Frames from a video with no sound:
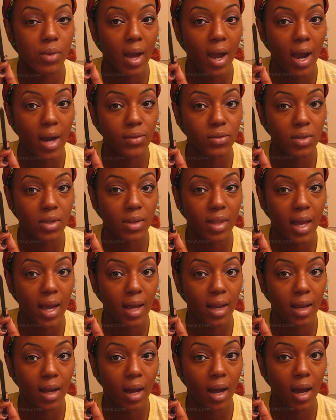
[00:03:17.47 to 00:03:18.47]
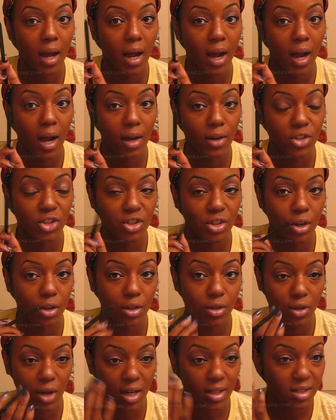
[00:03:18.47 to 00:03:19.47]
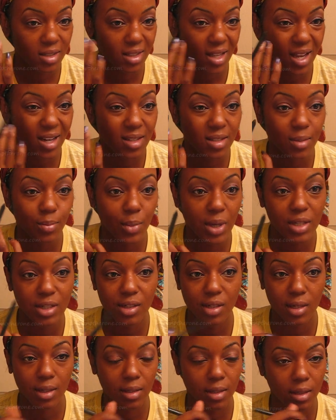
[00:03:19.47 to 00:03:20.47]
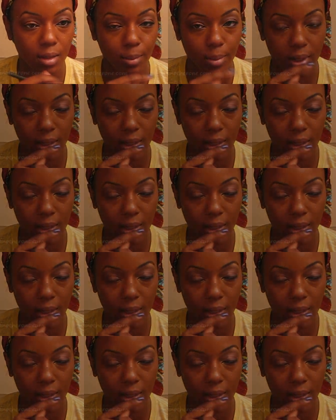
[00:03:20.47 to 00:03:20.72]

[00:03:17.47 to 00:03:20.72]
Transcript: After that, I'll show you. I just kind of smudged it a little